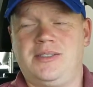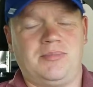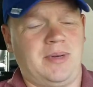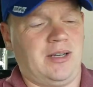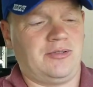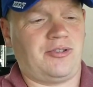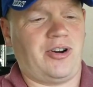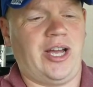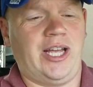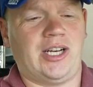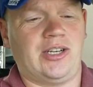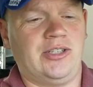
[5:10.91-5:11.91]
It smells
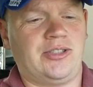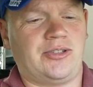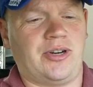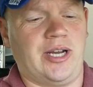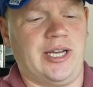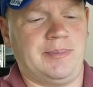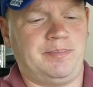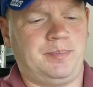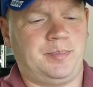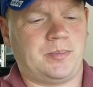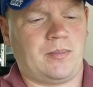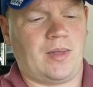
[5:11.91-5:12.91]
great, looks great.
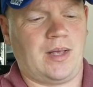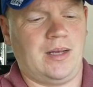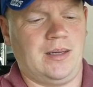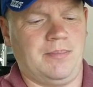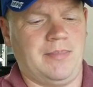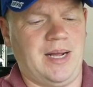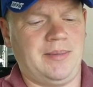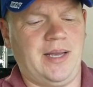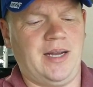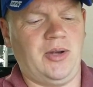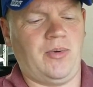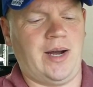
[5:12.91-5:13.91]
But I'm
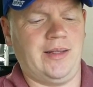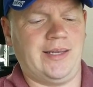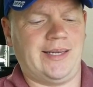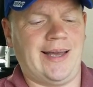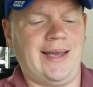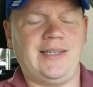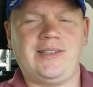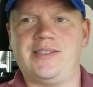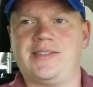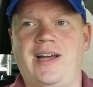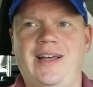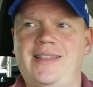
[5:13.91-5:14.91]
telling you what, the taste
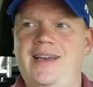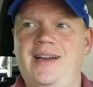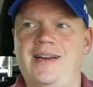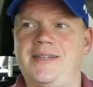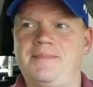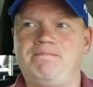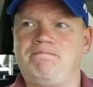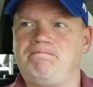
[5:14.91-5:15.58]
is not there.